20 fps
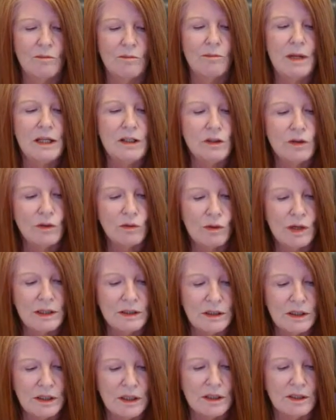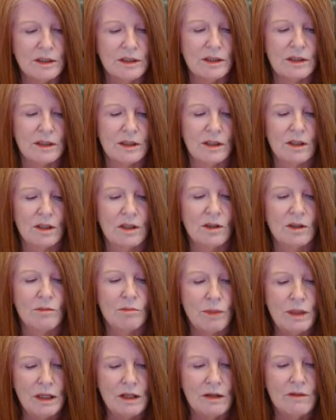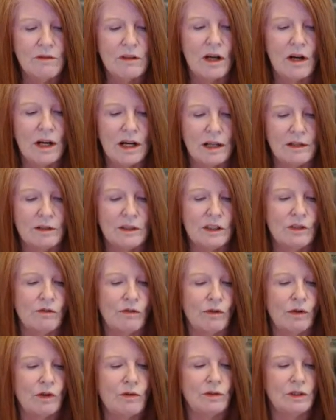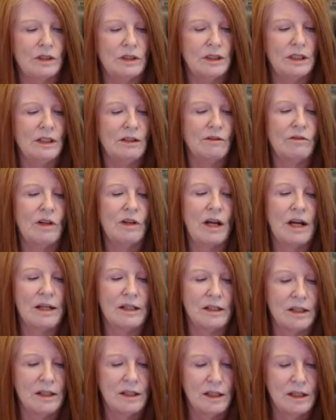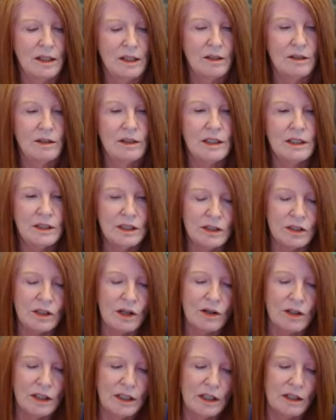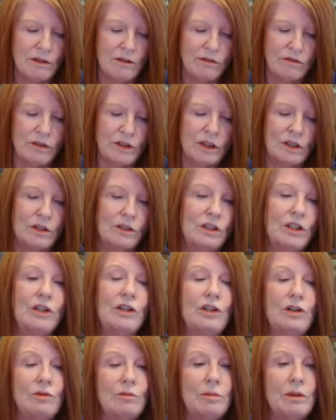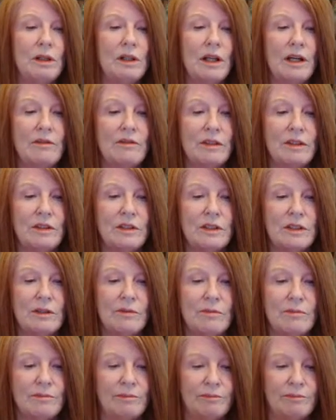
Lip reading: May your resonance be of the highest frequency of light. This is our gift to you, beloveds.